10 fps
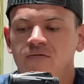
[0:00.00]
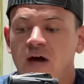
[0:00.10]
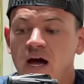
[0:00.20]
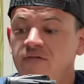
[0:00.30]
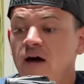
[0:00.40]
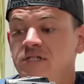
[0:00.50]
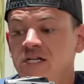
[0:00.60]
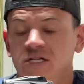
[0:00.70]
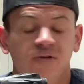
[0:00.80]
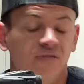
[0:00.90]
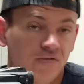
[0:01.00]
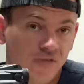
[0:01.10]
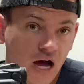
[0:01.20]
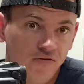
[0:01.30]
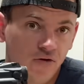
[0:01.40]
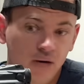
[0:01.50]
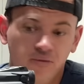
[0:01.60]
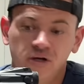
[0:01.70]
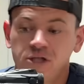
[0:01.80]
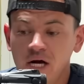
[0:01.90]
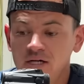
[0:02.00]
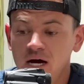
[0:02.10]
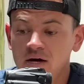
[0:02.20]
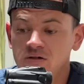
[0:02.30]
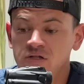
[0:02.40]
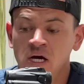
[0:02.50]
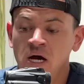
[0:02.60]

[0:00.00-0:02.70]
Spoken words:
5.56 55 grain projectiles